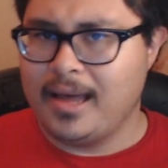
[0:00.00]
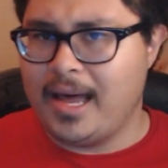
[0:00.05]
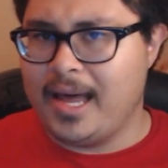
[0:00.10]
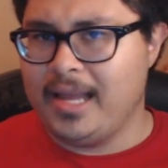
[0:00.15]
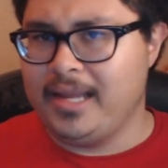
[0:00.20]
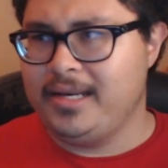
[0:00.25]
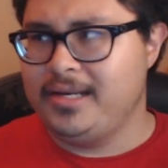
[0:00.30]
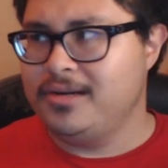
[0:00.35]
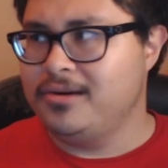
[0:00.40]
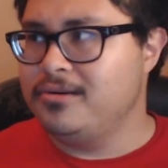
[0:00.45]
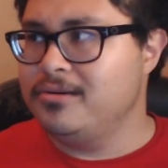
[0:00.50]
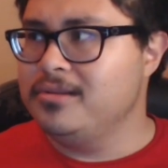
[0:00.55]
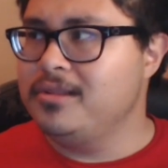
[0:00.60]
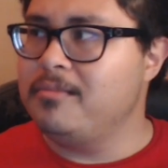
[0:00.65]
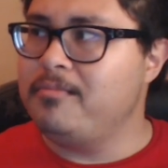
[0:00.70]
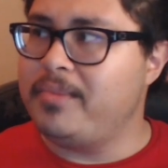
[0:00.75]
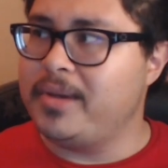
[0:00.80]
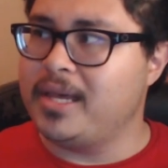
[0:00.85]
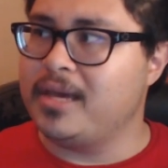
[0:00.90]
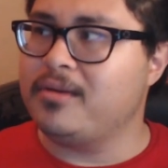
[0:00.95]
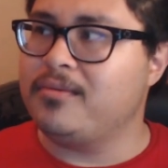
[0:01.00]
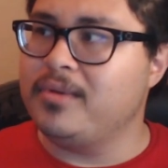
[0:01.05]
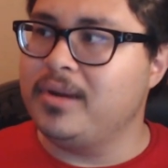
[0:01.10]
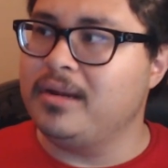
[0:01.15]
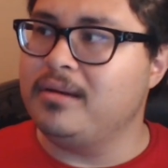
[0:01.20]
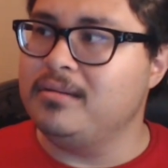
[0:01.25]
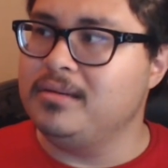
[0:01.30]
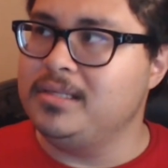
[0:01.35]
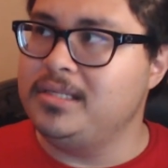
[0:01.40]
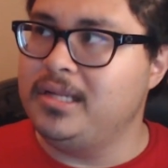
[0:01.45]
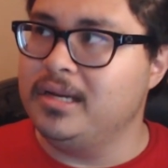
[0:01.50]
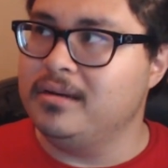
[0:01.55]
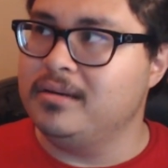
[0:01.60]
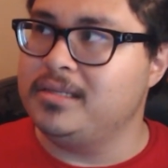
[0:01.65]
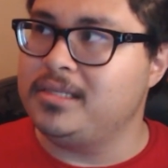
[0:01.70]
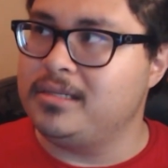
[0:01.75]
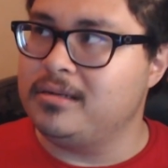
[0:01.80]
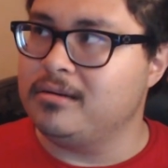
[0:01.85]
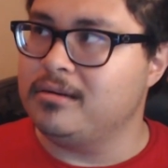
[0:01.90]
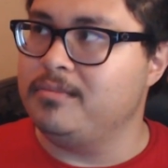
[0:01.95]
I know the background
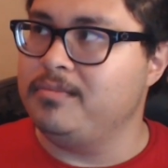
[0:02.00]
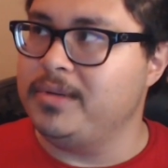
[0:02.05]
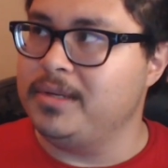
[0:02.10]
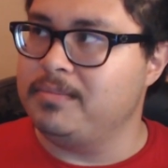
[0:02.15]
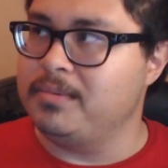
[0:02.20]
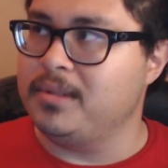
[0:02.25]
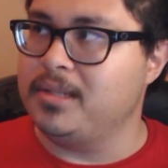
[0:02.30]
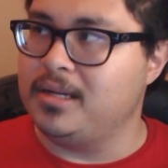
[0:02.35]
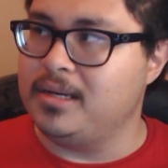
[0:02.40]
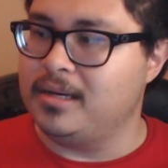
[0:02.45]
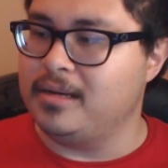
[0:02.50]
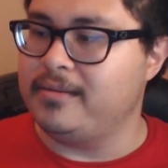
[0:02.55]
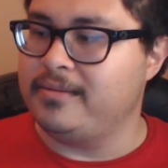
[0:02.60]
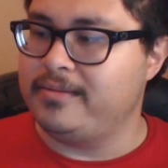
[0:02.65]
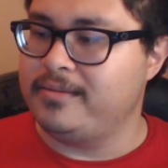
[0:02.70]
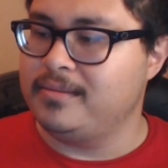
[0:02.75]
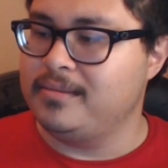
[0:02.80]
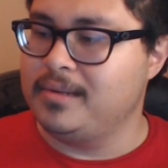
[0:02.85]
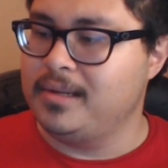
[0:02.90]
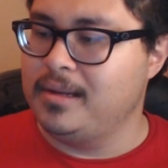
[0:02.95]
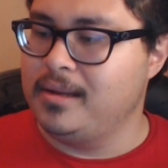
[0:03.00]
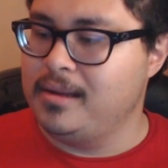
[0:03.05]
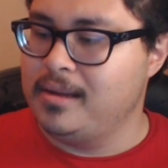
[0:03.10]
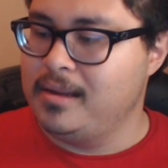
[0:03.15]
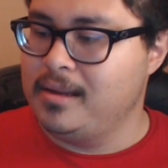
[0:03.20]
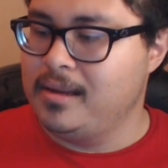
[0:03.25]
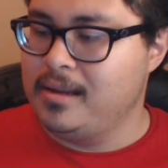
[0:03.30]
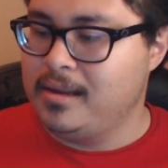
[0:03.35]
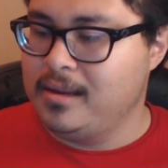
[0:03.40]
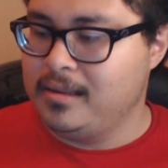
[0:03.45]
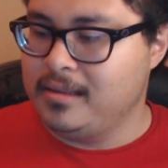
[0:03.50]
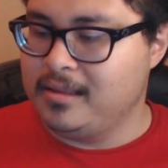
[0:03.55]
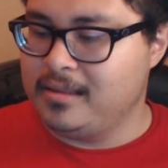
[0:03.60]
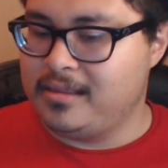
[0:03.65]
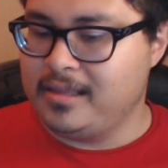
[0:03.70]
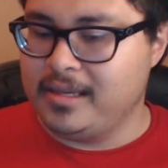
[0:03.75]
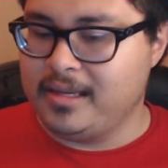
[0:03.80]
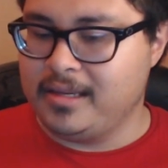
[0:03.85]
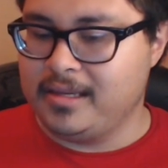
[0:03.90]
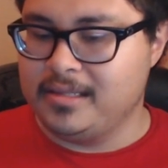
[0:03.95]
does turn people off. The
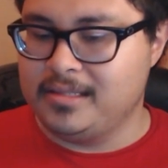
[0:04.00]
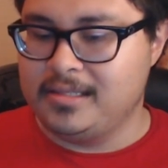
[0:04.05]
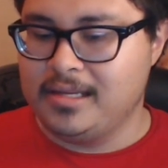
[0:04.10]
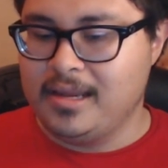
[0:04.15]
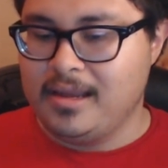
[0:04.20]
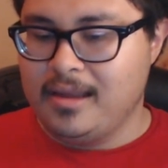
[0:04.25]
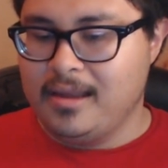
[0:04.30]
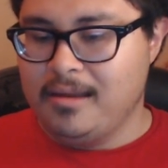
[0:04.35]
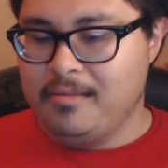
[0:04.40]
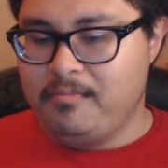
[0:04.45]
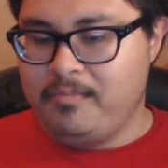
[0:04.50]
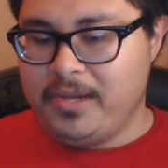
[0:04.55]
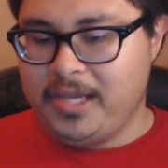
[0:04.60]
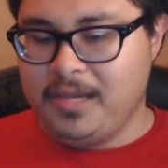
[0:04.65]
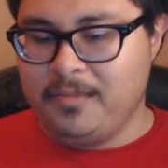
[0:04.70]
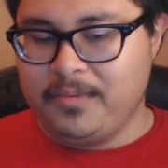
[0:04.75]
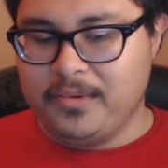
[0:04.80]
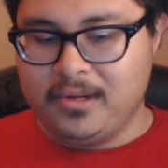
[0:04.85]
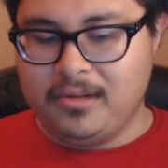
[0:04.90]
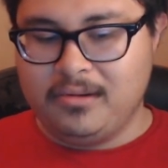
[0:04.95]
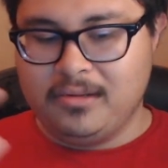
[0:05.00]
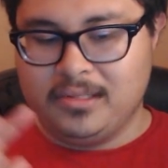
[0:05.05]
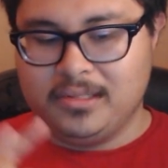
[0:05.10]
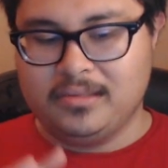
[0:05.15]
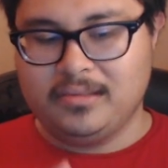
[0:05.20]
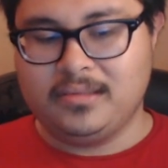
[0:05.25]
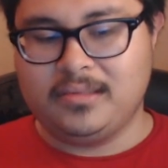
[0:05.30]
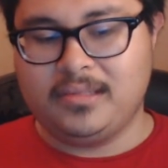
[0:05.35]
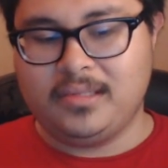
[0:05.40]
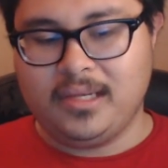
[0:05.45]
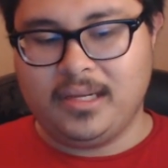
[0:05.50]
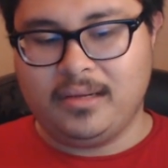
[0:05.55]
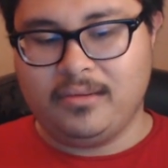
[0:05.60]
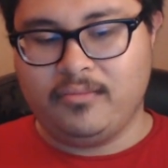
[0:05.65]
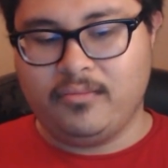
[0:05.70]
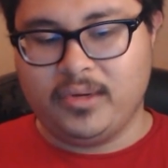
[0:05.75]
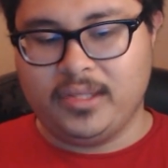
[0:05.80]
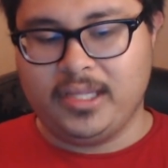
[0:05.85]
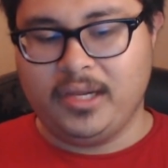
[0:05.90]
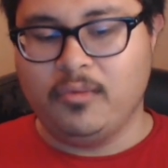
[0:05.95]
thing is, people,
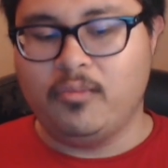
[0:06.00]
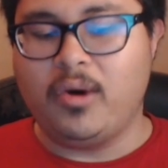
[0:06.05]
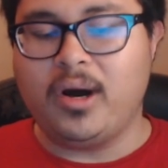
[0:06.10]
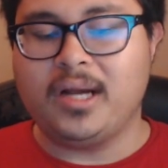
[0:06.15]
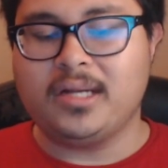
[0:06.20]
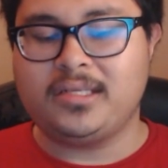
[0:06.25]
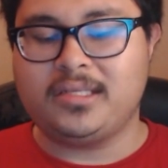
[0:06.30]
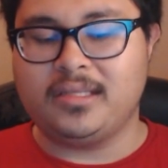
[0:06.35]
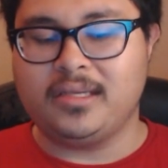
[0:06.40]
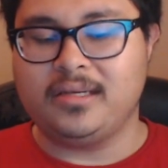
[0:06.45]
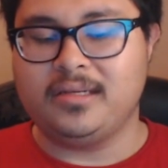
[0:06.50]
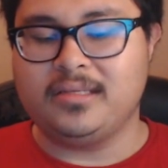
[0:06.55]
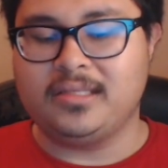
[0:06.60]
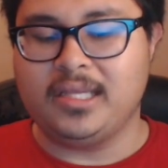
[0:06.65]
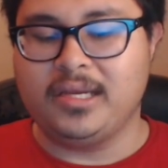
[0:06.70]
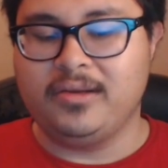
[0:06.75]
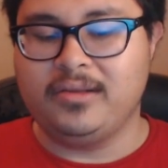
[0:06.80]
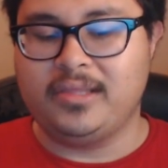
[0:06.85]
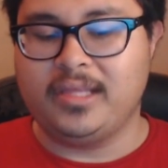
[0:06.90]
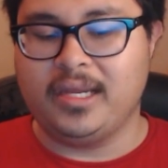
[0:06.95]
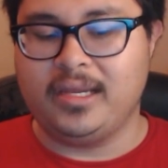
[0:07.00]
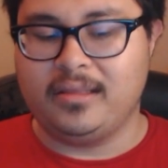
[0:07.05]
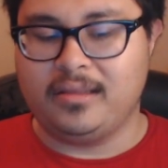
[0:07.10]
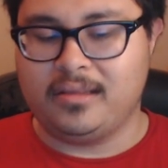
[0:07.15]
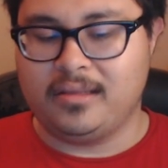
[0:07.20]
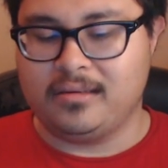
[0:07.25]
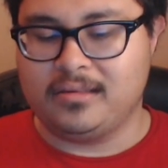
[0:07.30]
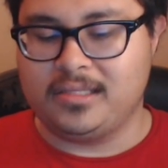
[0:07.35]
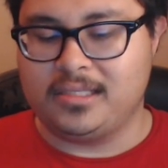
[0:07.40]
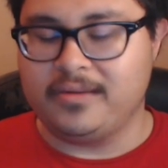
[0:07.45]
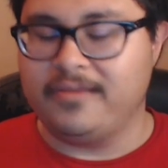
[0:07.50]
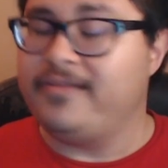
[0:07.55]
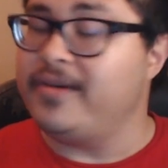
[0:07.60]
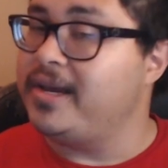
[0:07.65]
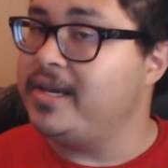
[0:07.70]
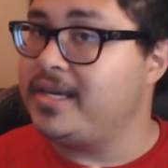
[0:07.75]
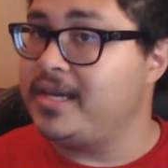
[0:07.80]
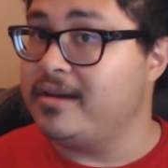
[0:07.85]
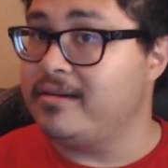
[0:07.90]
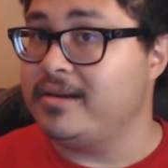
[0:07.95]
when they watch things, there's some
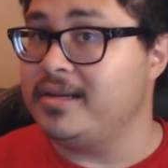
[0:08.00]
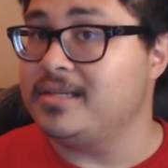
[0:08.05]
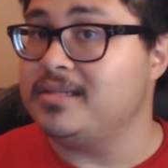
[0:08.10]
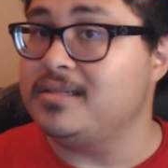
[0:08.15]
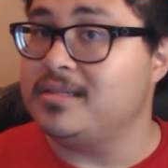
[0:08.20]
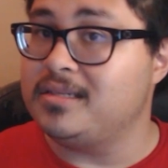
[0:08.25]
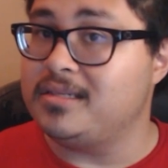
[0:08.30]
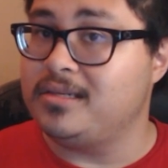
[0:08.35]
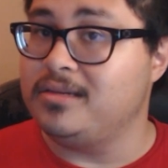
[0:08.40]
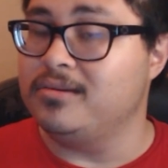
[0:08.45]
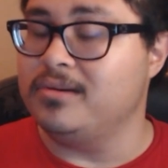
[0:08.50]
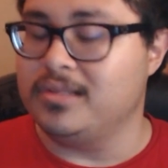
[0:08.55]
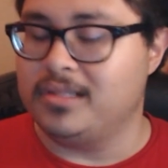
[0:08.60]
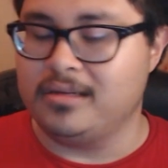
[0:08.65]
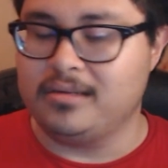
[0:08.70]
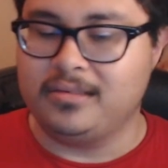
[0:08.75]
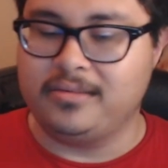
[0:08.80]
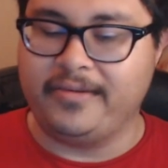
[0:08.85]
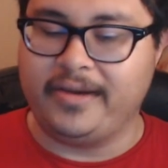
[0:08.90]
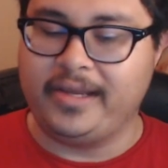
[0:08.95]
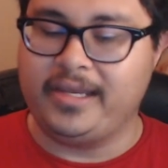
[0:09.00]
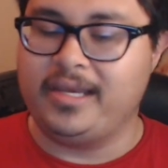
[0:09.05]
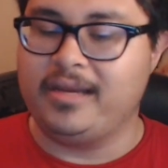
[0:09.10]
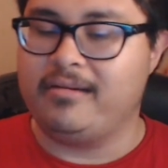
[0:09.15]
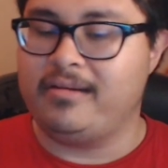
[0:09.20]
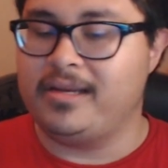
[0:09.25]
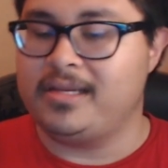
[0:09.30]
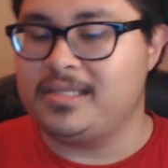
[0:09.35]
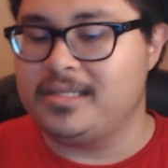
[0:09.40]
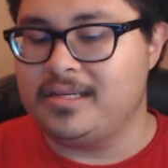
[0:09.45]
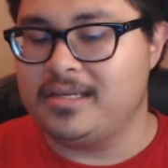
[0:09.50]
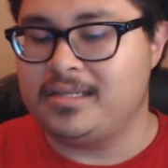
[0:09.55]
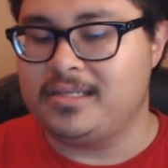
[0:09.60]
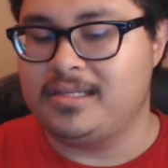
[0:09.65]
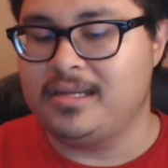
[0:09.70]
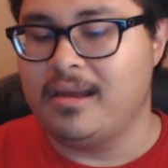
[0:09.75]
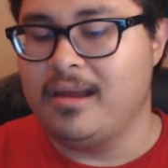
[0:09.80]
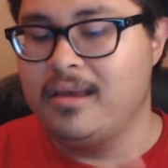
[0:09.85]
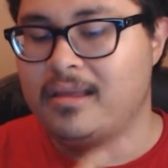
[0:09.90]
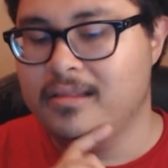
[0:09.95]
vicariousness to it. There's
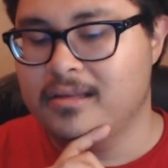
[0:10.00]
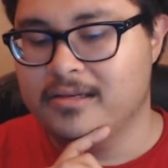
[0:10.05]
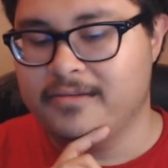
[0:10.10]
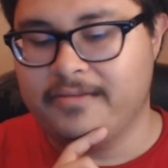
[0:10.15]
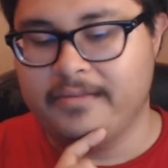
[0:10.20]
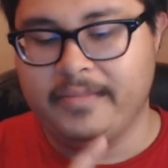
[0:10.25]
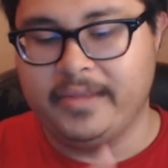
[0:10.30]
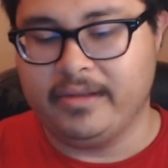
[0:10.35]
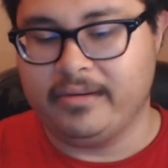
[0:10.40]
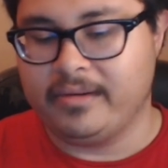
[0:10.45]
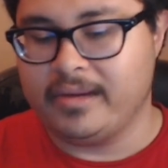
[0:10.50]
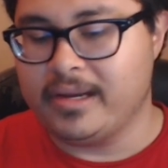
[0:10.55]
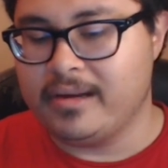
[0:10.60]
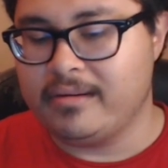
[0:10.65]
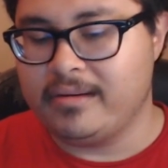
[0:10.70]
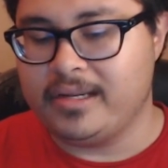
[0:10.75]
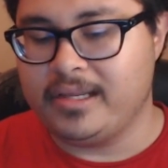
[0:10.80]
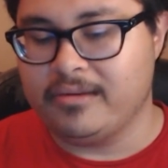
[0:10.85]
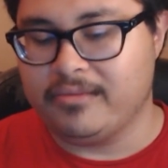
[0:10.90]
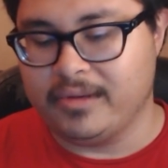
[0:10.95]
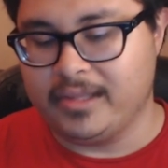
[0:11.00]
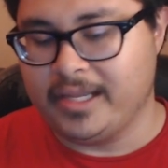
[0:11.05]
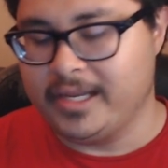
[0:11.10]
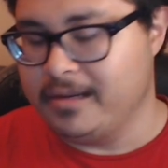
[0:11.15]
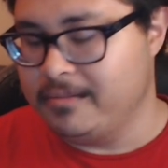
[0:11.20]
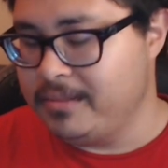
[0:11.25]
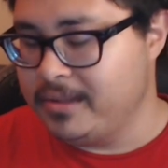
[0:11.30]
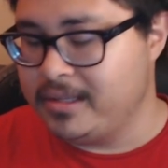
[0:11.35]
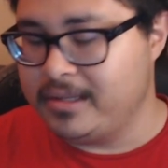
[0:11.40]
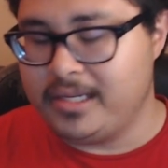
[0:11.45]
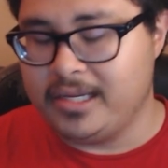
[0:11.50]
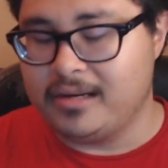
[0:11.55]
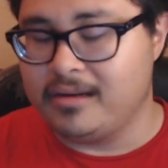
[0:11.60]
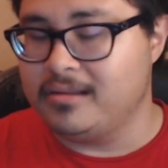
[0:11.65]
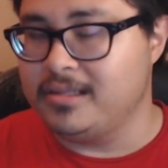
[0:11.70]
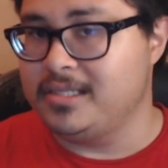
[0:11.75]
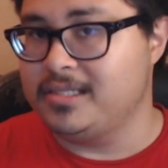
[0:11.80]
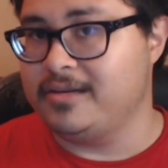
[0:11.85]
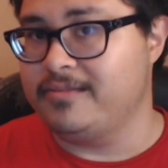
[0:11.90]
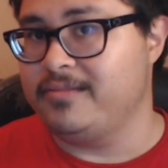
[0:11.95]
vicariousness, there's familiarity, relatability,
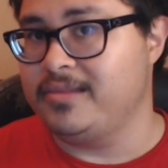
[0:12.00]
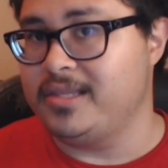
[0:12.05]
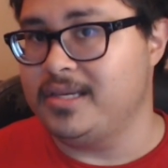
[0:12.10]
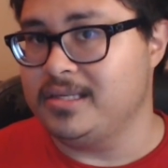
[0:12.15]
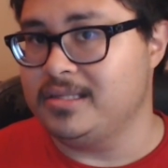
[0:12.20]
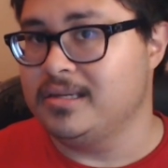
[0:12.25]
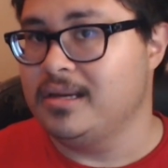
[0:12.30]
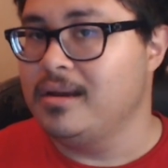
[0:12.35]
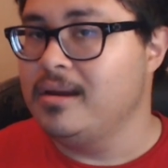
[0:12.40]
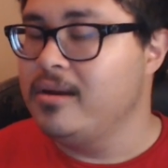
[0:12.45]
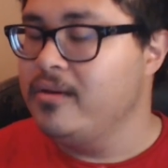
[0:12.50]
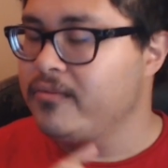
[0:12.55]
all these different things.